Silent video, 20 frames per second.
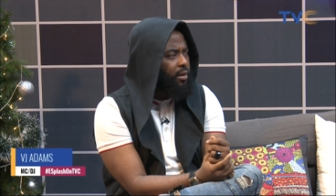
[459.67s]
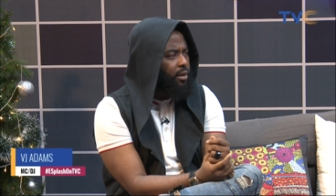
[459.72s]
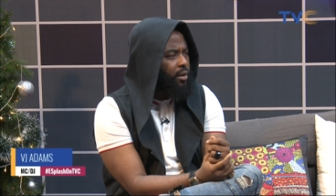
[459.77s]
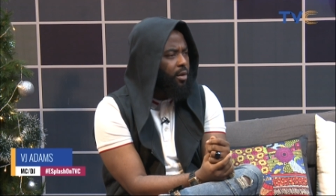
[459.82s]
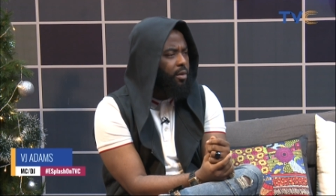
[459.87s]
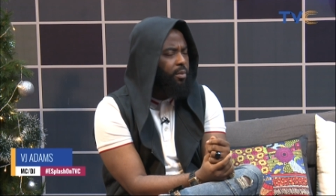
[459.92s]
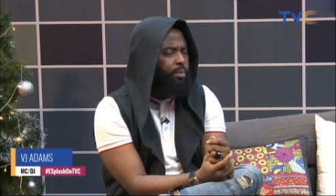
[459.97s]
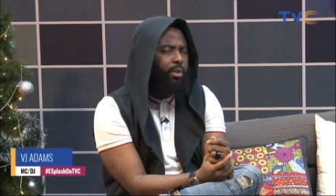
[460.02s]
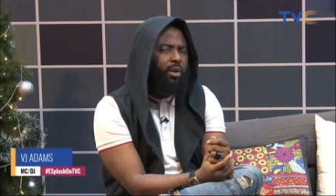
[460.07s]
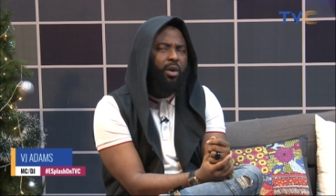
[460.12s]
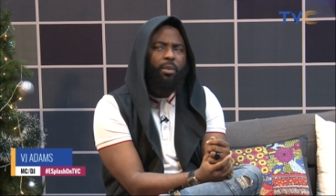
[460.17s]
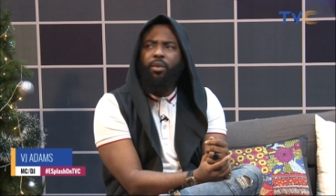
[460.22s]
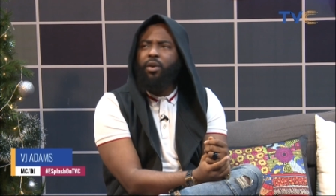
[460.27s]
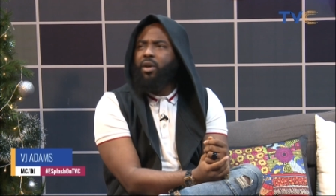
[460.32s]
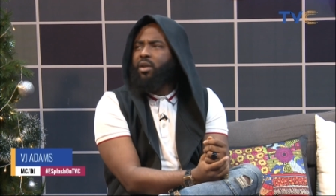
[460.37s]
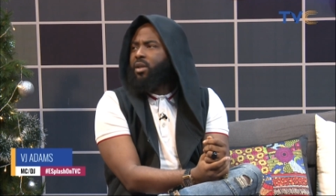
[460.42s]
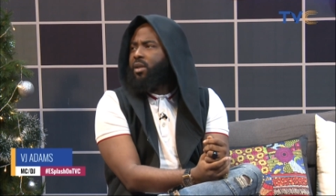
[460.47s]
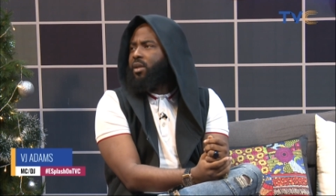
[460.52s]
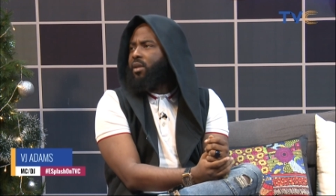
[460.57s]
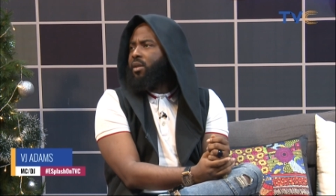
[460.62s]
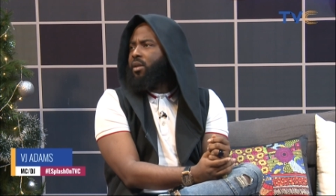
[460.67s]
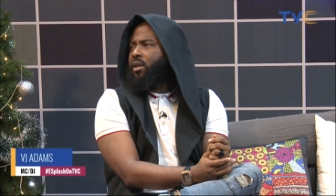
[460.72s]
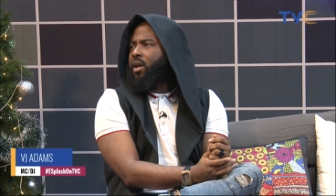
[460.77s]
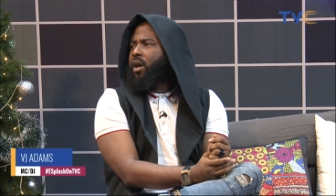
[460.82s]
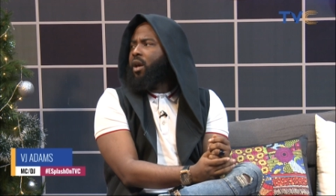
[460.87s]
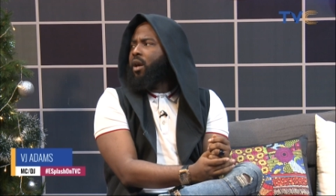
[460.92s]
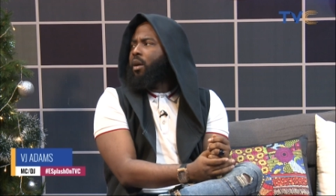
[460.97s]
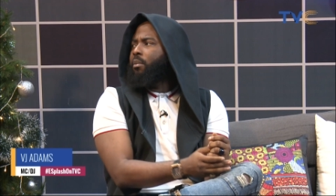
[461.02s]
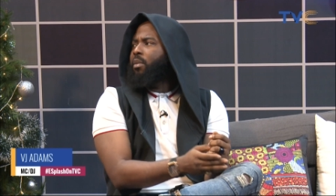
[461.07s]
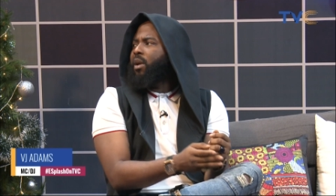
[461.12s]
You know, Burna Boy is,
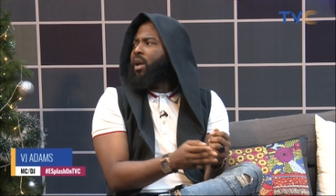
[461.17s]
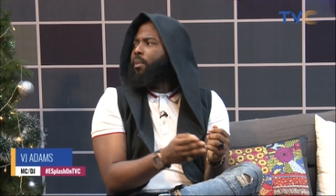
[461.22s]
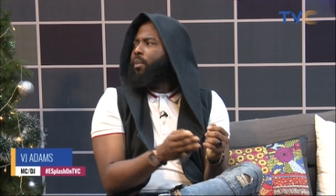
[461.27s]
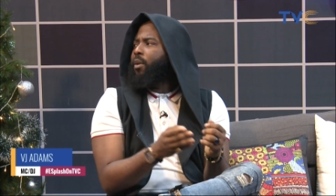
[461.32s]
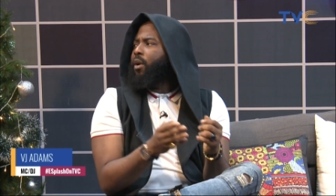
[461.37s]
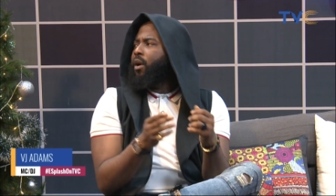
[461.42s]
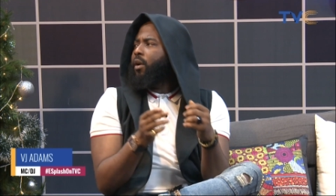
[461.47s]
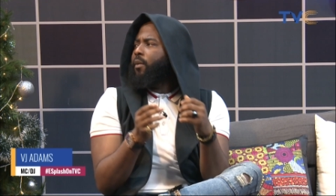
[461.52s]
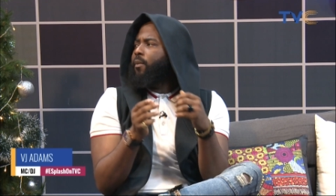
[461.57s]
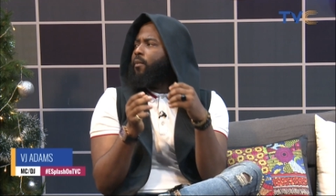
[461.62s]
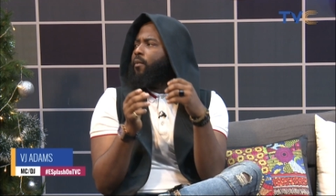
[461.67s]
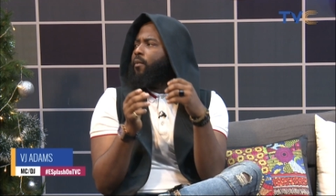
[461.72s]
mm. Burna Boy,